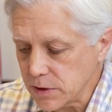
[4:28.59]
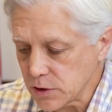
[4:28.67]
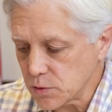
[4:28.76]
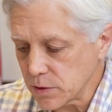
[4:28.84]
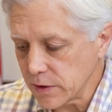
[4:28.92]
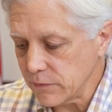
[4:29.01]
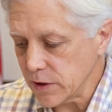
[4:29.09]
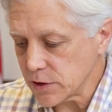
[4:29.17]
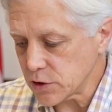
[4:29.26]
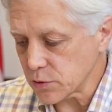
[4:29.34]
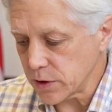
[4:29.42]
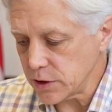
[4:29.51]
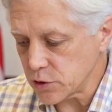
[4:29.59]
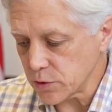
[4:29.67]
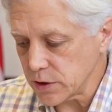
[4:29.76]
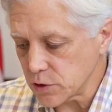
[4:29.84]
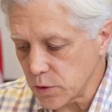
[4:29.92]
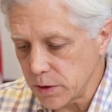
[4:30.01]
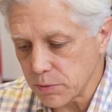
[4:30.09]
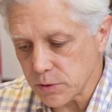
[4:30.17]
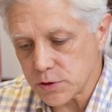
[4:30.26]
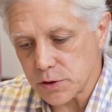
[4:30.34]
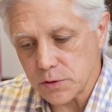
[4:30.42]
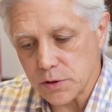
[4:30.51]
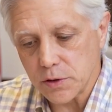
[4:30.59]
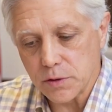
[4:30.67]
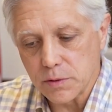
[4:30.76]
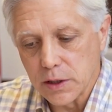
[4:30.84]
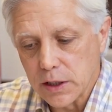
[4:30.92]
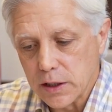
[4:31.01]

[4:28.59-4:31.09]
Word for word: This will give us three street sweepers who do